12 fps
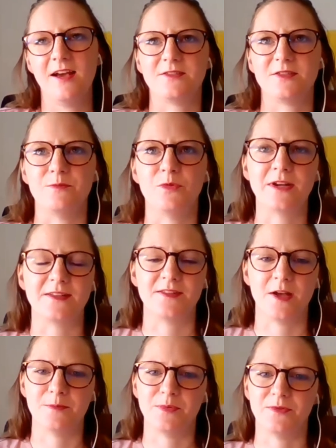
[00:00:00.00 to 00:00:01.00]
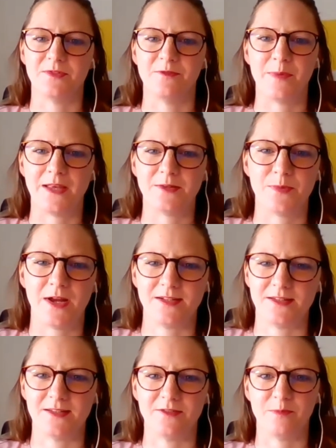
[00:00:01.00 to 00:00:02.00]
some more examples of best
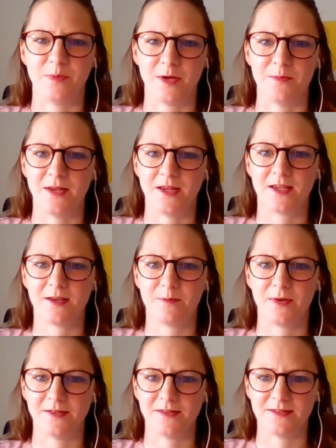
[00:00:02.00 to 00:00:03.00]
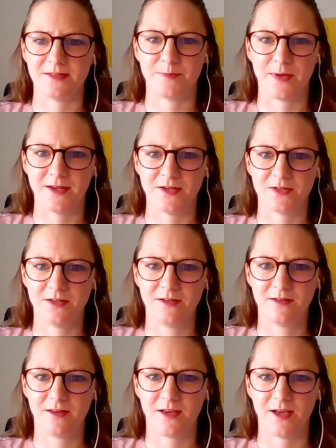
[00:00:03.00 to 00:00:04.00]
practice of public participation,